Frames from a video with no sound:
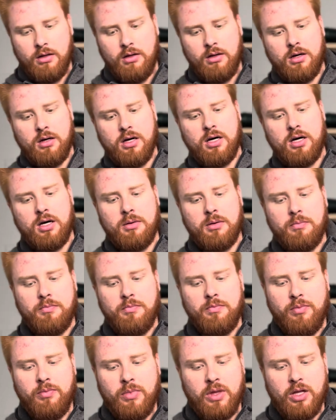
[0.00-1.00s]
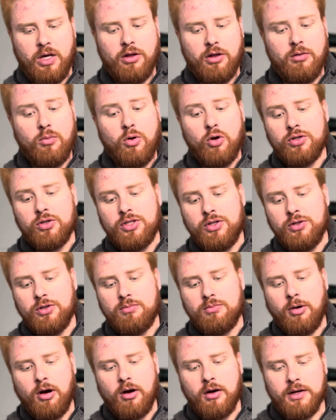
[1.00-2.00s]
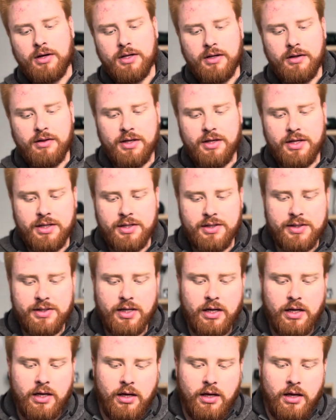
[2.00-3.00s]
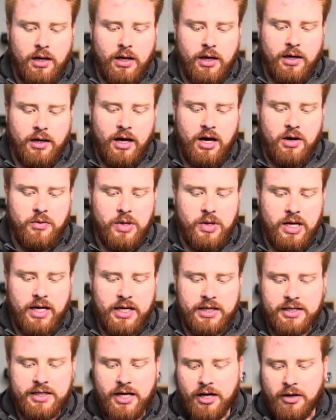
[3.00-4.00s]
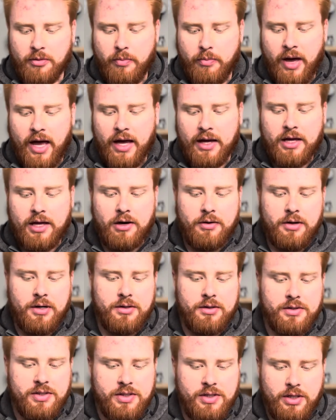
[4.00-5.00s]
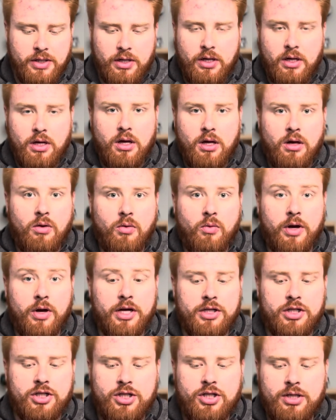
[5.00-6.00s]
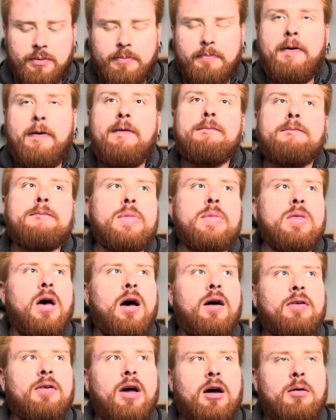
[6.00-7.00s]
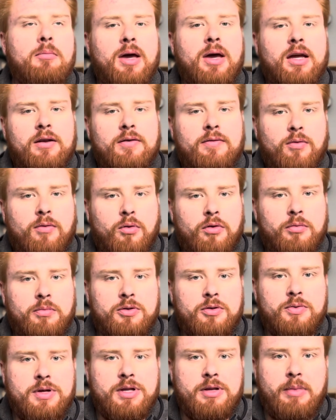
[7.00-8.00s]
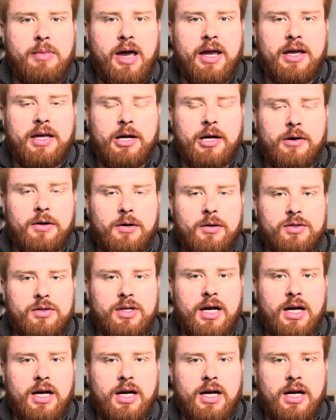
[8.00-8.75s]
The other most used part are these Kiwi S-Tech mag carriers, which I've gone back and forth between mag carriers.